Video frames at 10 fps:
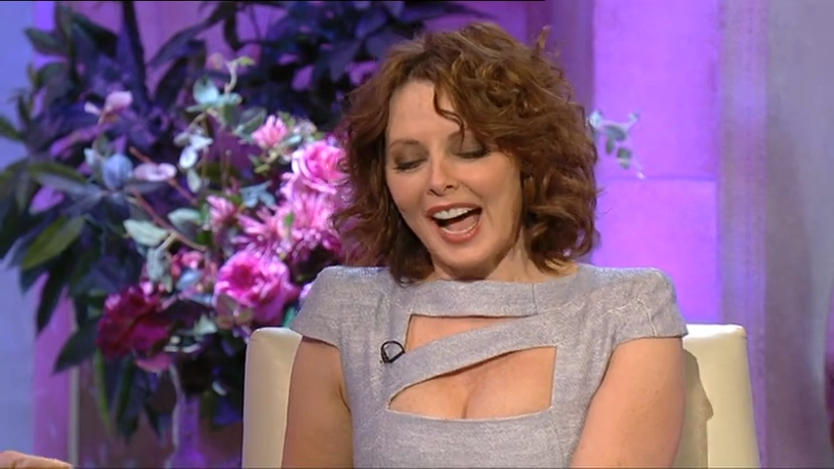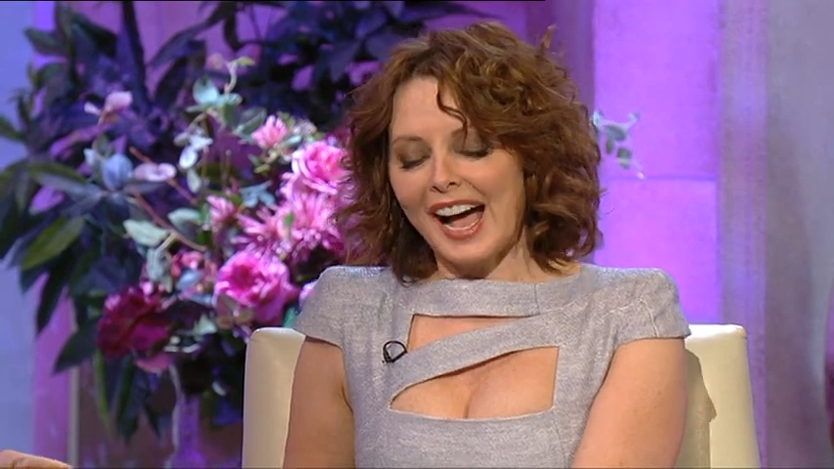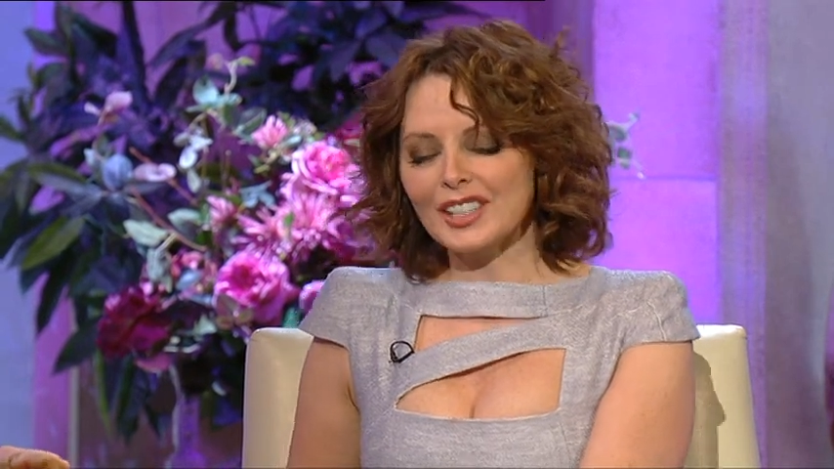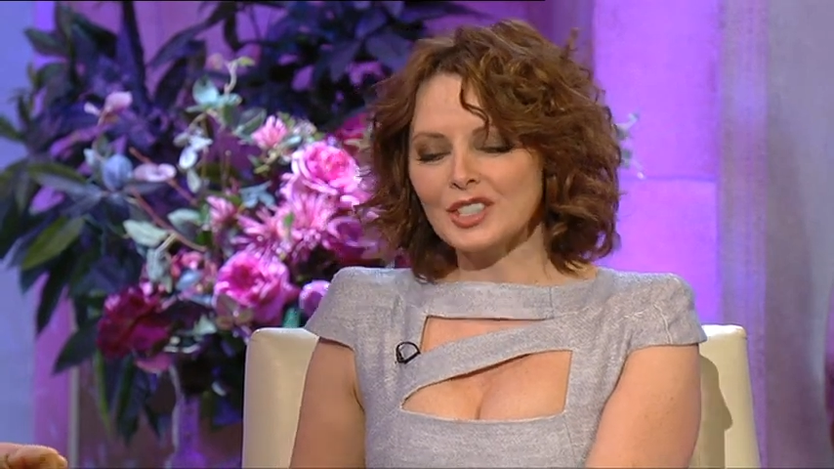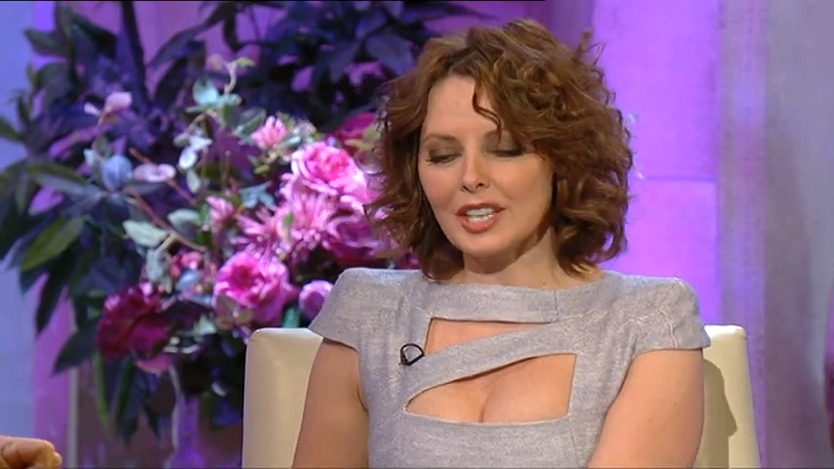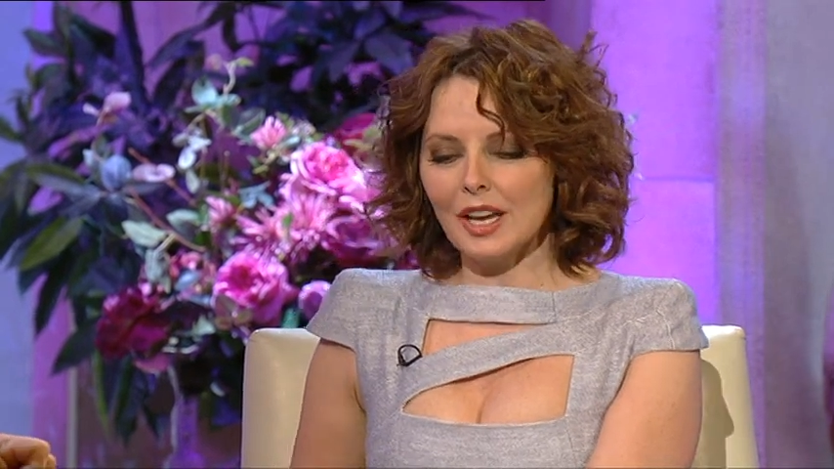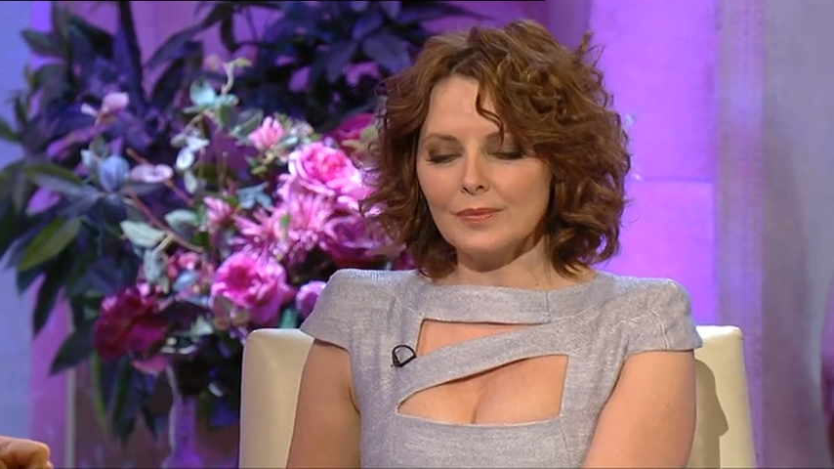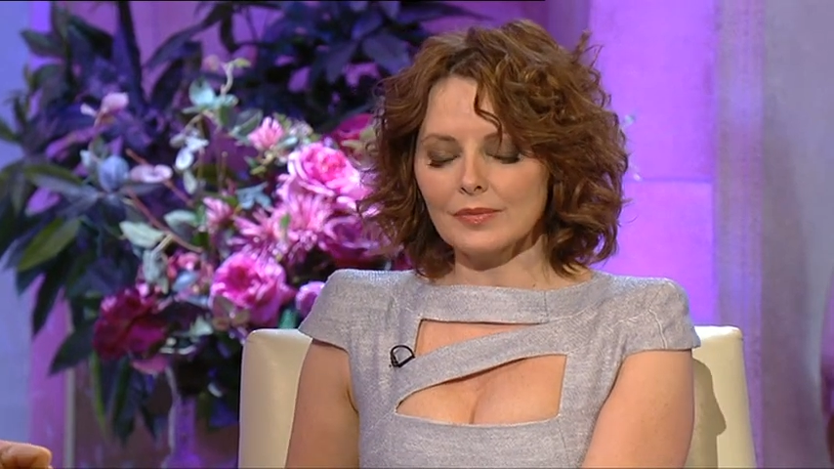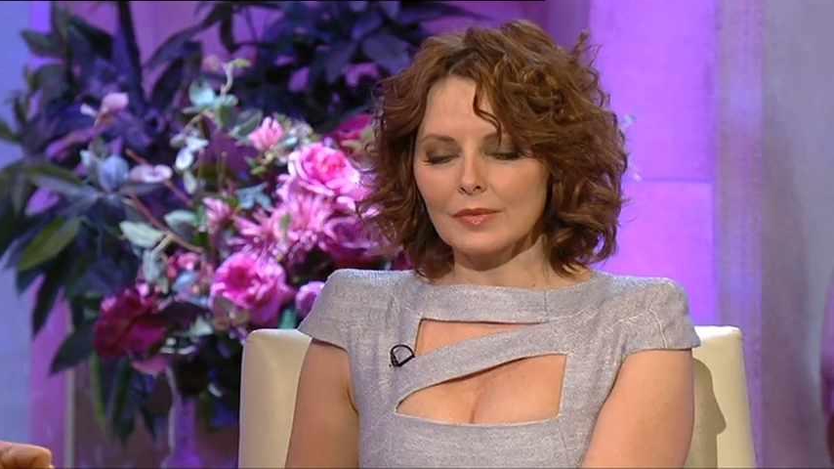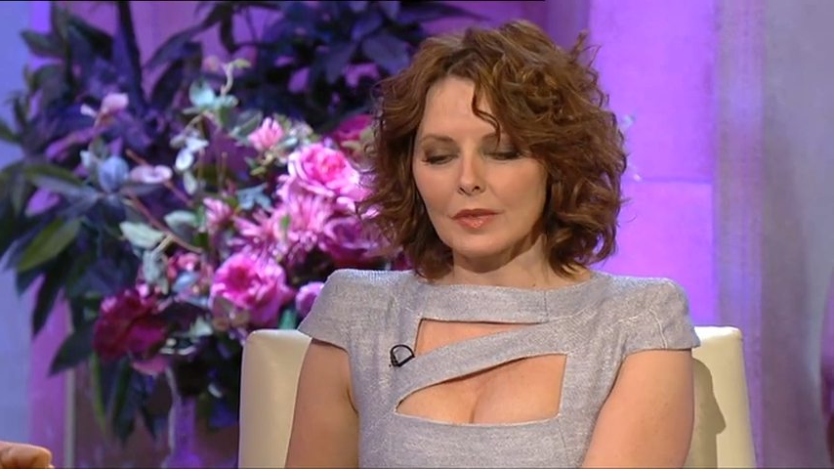And
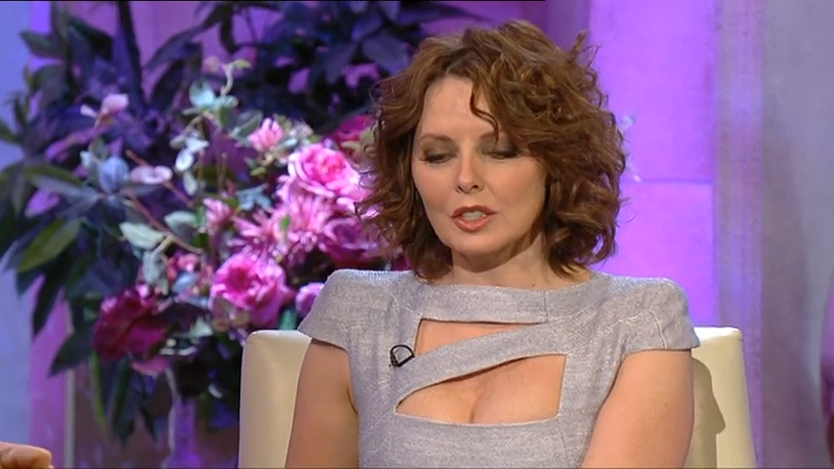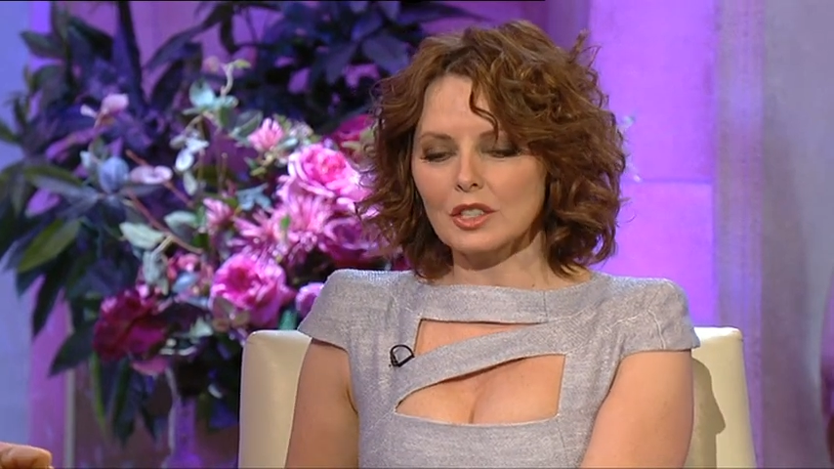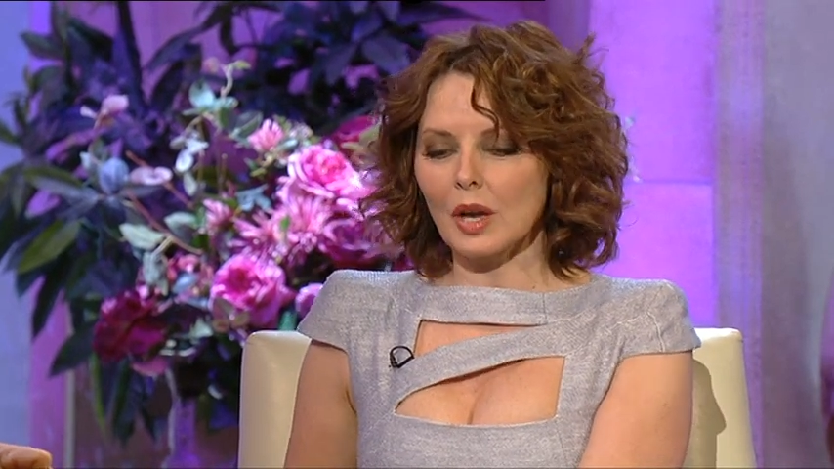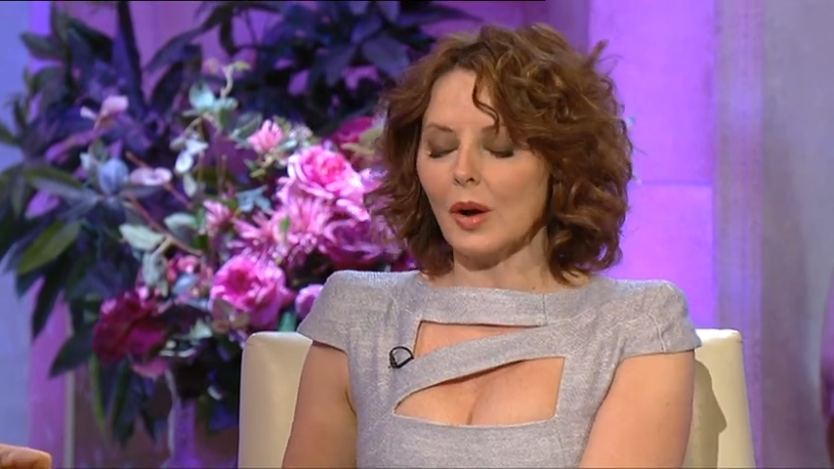so